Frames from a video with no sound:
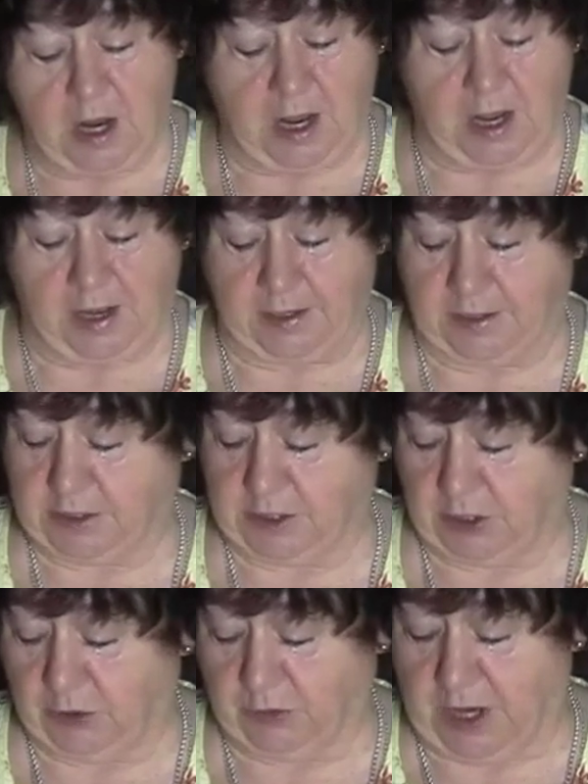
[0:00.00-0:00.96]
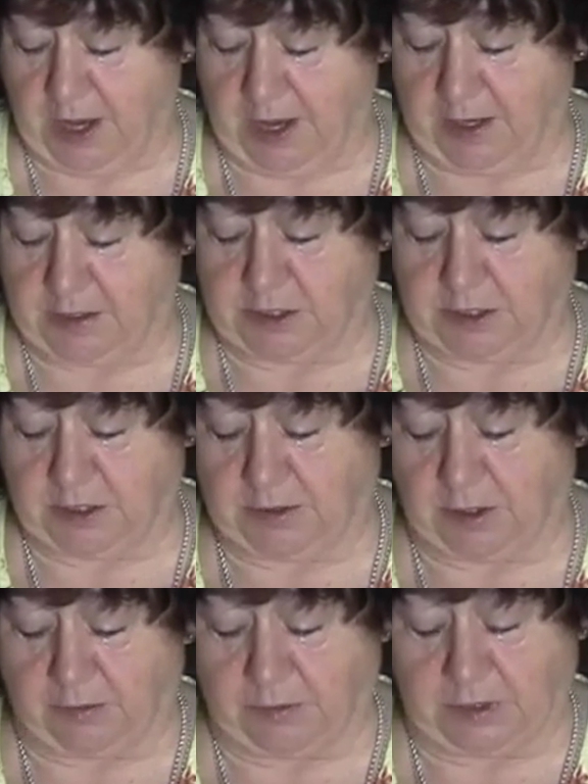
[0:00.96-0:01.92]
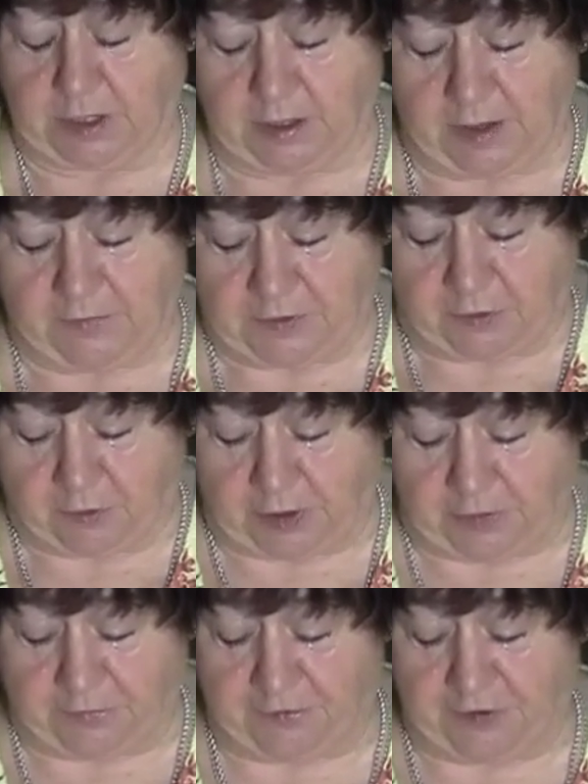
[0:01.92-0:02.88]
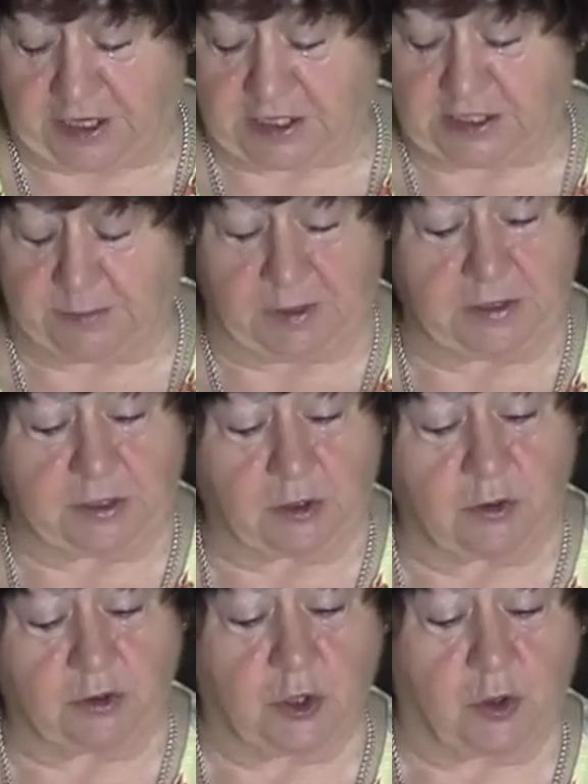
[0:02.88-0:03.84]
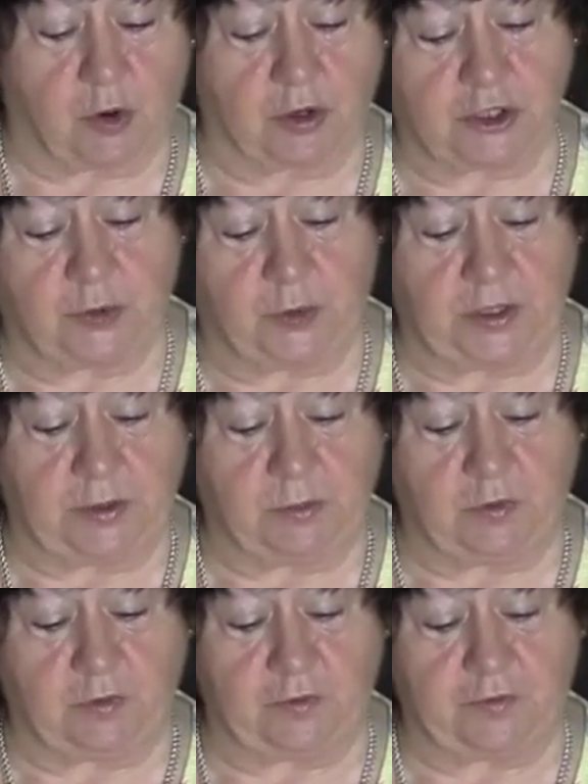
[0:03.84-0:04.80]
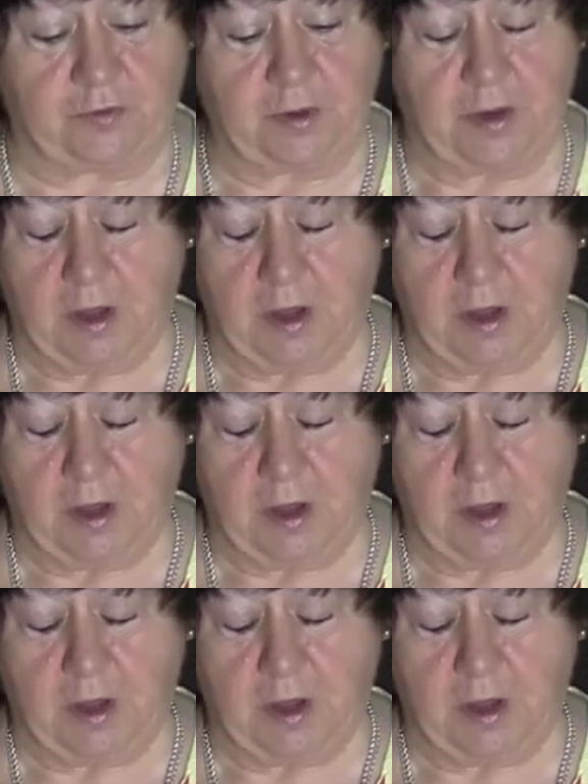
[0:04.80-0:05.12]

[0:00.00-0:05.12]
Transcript: and you can't, if they're inflexible, they're going to hurt you when you move.